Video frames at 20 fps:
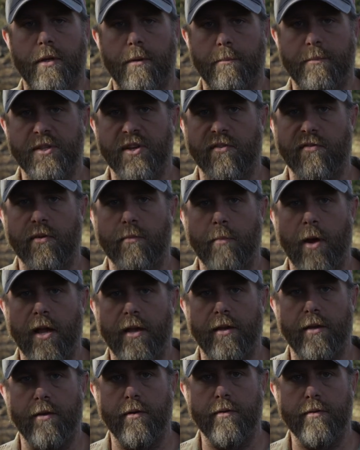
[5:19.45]
an observer
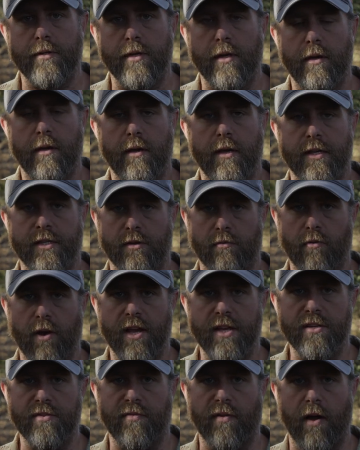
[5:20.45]
might use is a
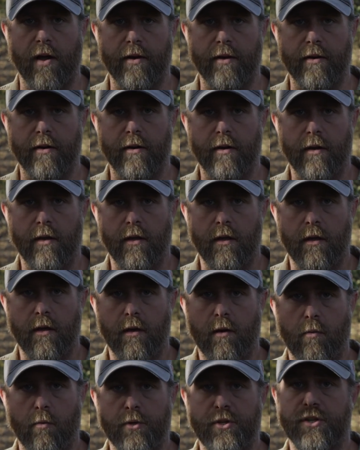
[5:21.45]
rangefinder,
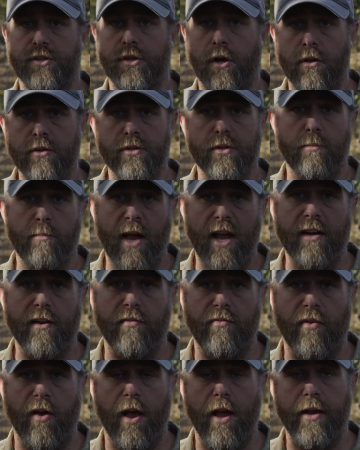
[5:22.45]
which is also
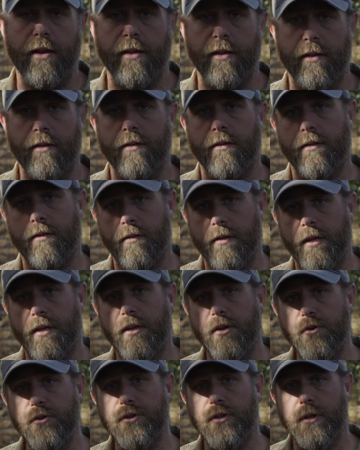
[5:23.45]
magnified and can
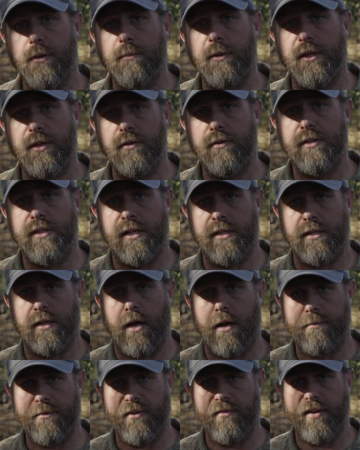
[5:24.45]
usually be used as an
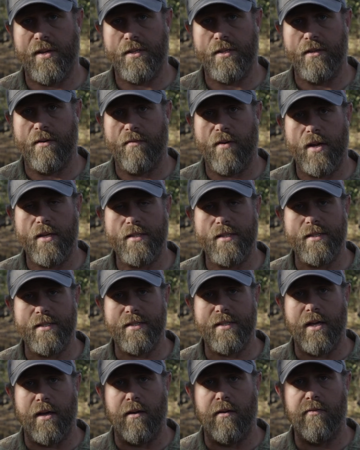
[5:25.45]
observation device
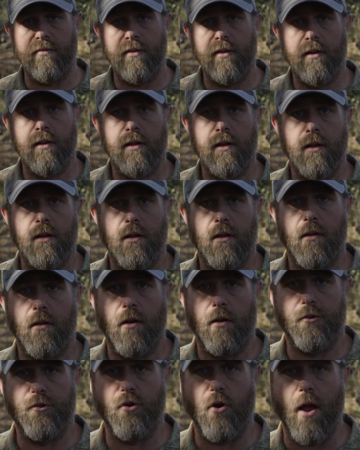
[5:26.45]
itself,
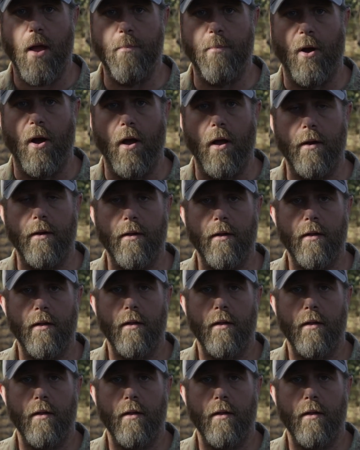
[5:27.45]
a tripod,